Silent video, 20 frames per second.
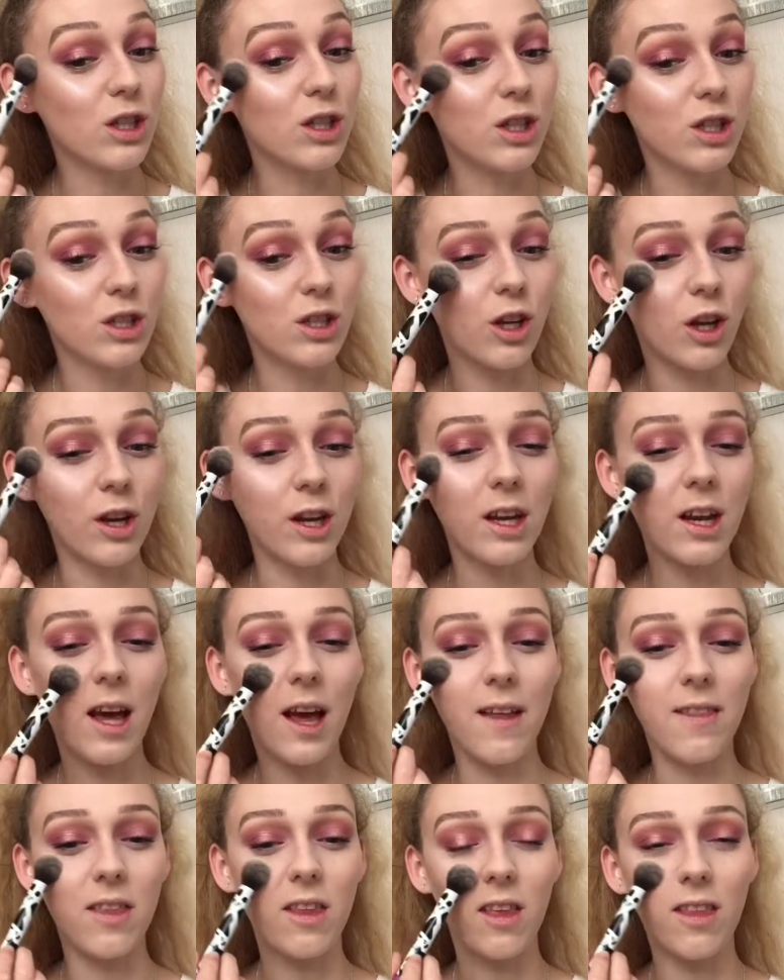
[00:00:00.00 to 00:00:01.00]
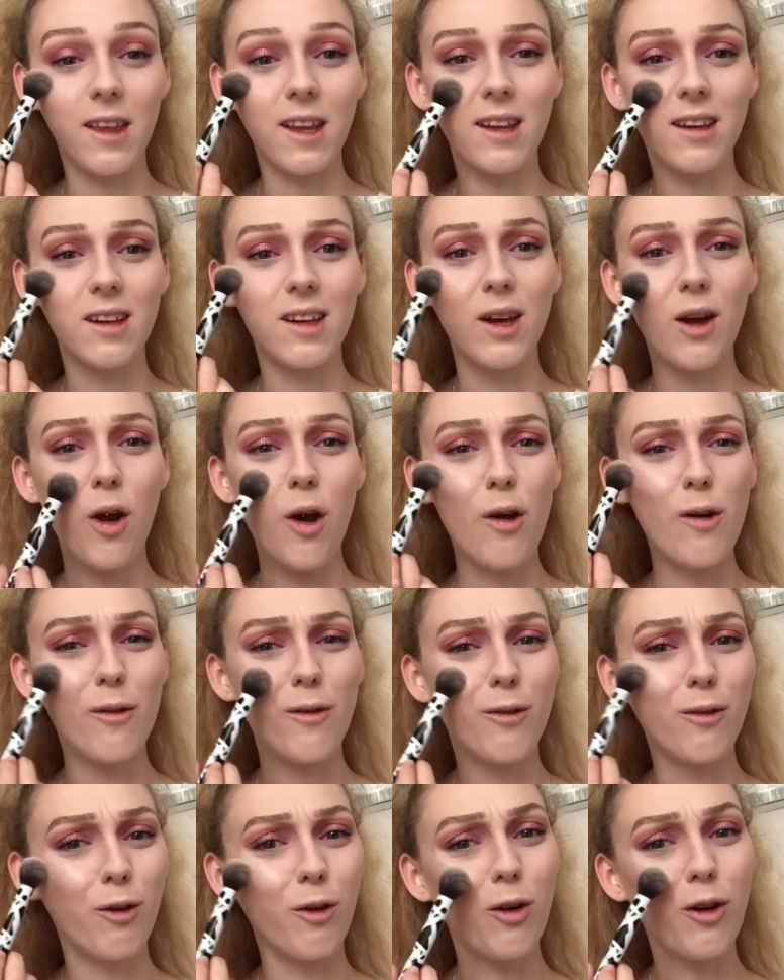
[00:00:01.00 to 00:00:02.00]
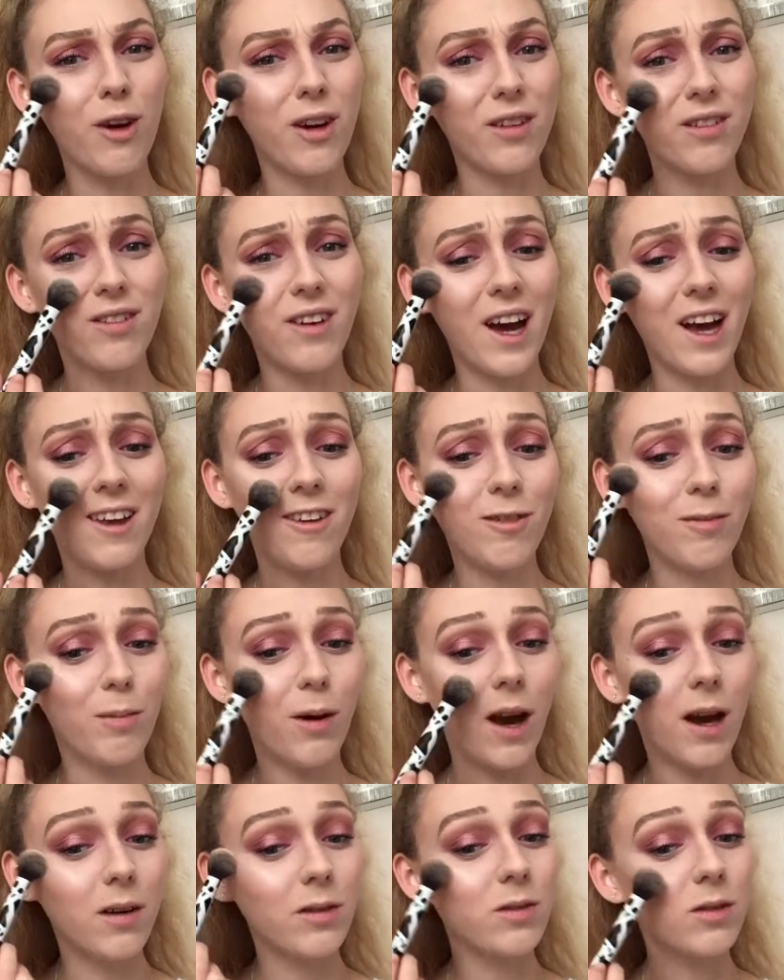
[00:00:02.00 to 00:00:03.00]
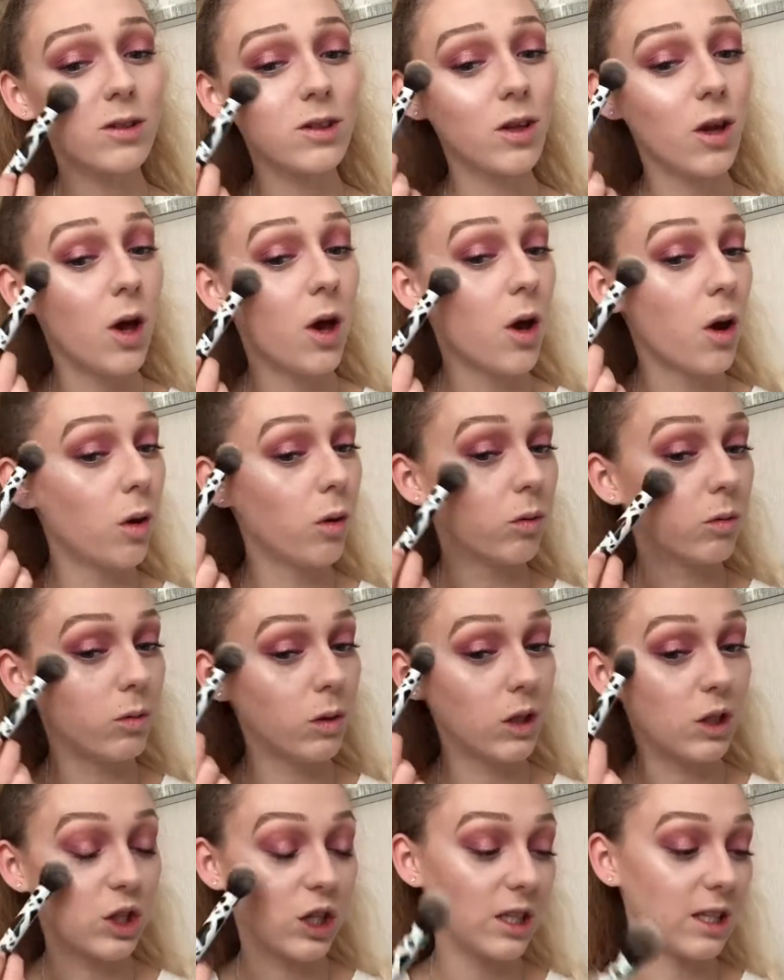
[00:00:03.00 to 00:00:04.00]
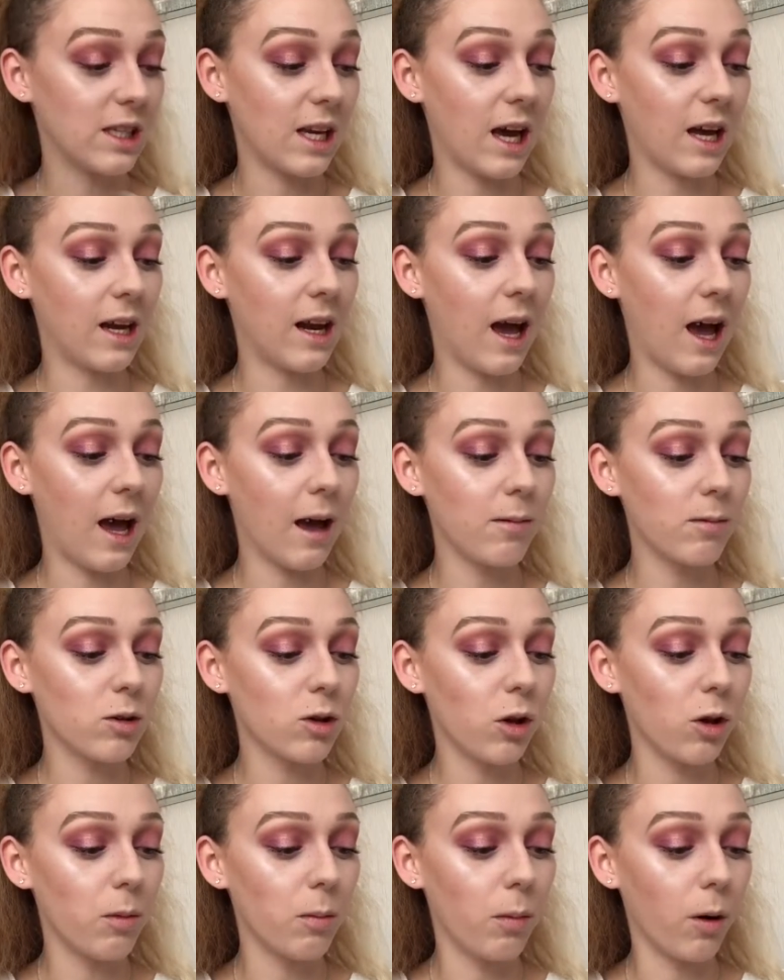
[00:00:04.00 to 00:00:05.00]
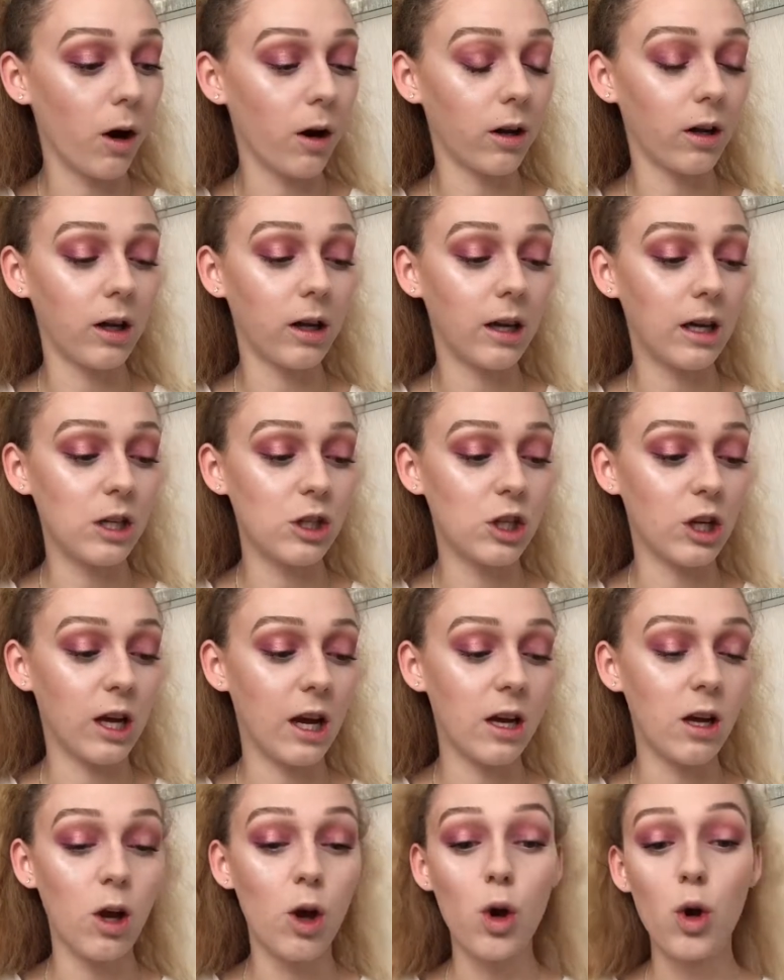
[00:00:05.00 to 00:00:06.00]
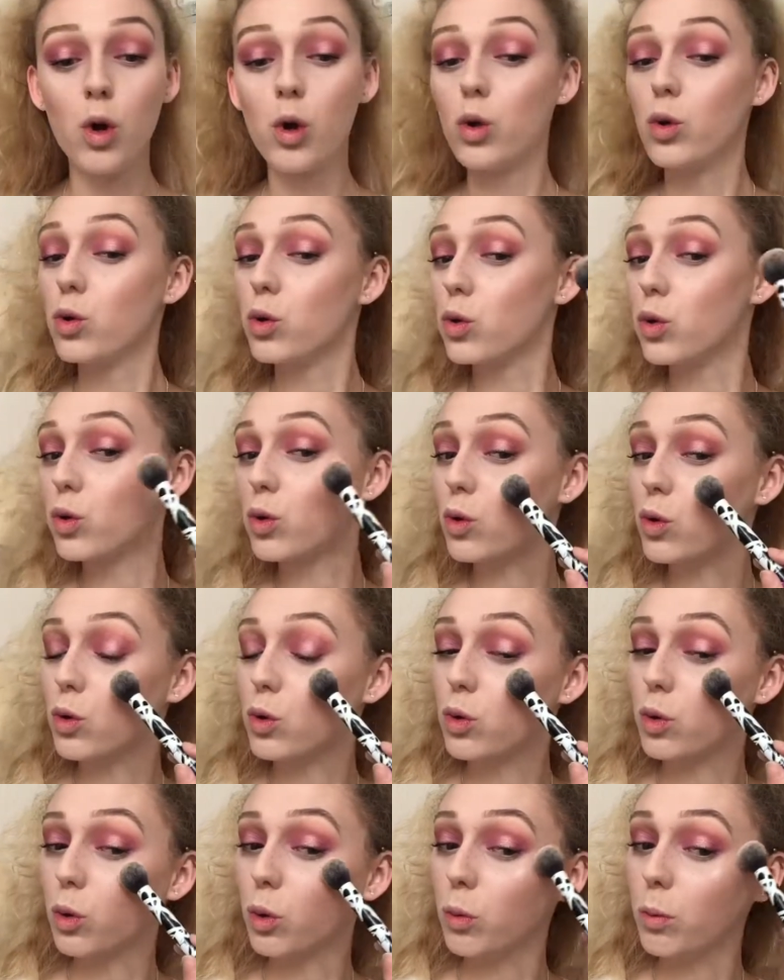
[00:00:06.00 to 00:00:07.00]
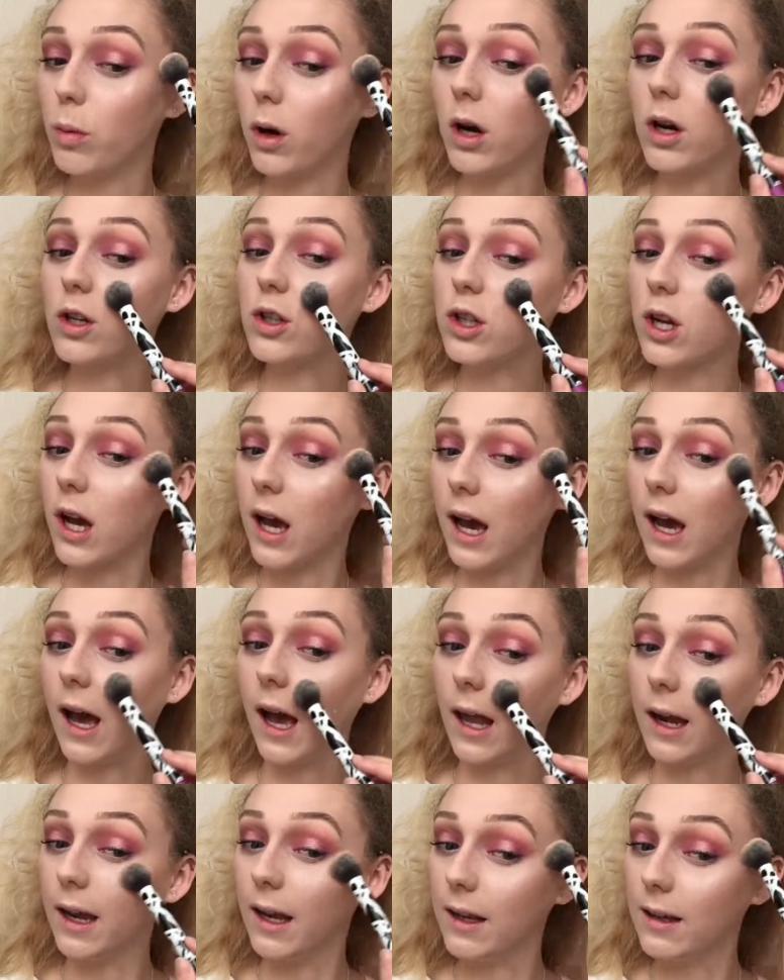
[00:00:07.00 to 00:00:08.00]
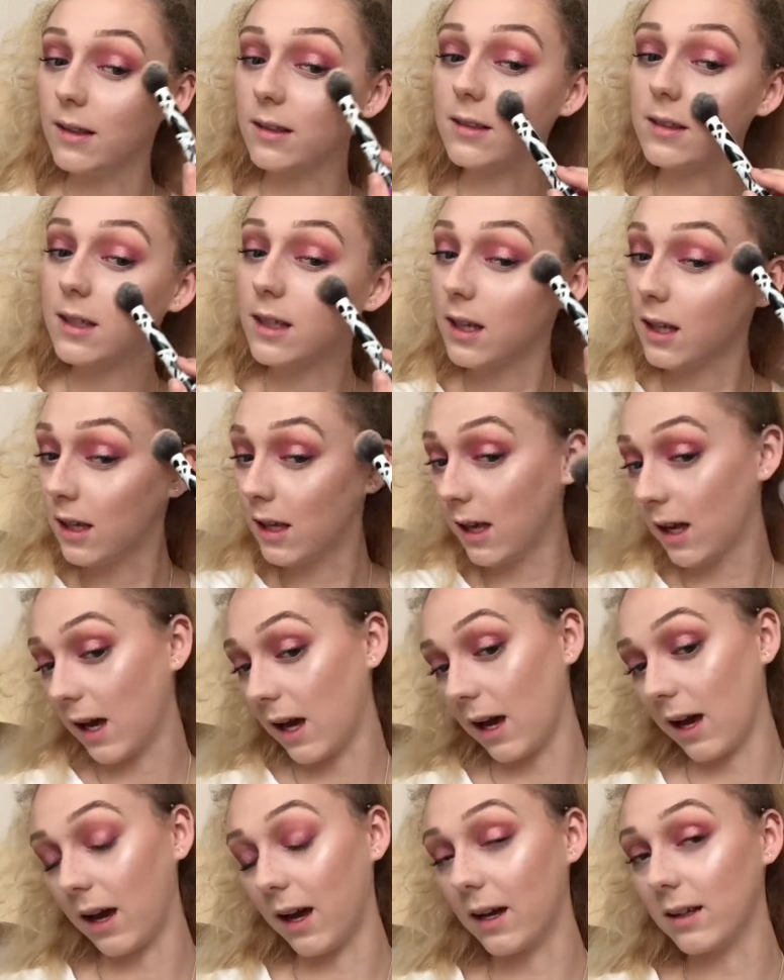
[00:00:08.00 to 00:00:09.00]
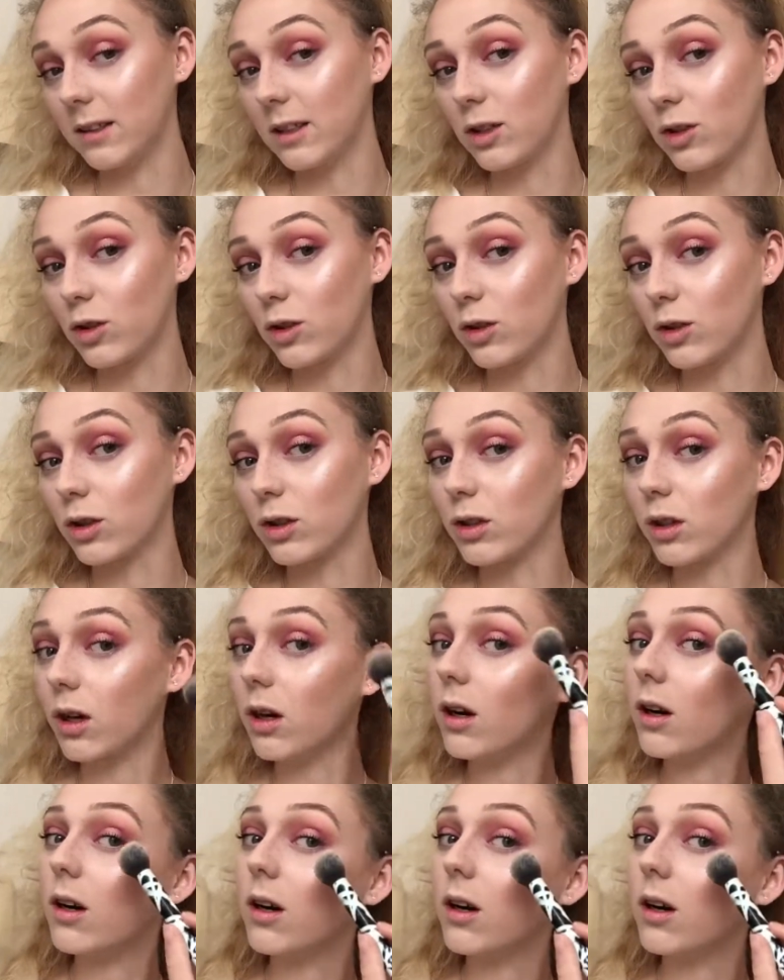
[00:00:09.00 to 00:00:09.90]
stunning, and they're like £4 or £5, which is an absolute bargain because you get so much in it, and it's just